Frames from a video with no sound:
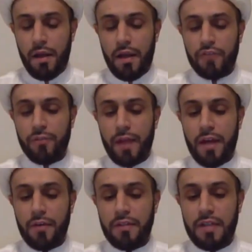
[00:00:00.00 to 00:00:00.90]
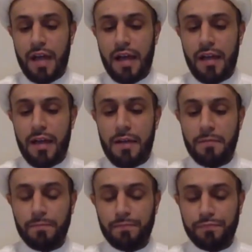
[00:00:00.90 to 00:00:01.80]
Allah subhanahu wa
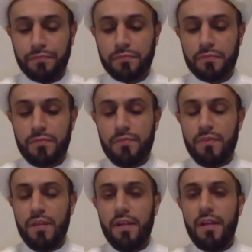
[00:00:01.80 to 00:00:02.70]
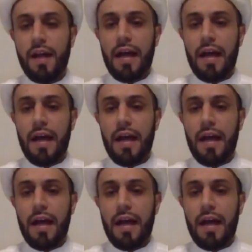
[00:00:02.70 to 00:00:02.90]
ta'ala in